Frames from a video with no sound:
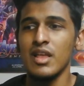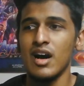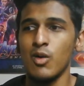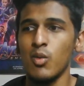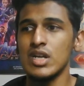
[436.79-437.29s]

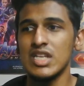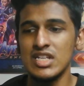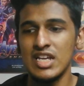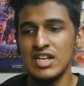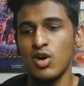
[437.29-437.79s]
What he
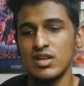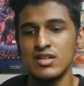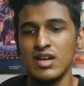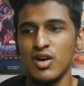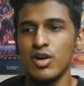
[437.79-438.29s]
did
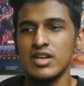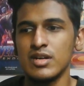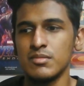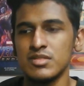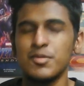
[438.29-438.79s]

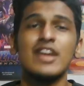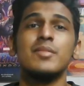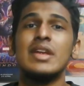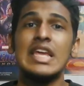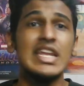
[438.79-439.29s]
on
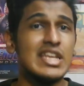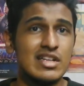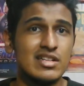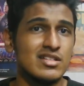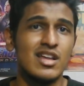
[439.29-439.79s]
Spider-Man
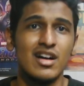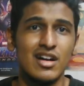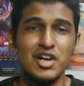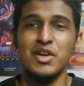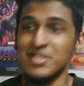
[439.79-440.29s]
India's
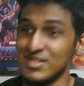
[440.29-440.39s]
Earth.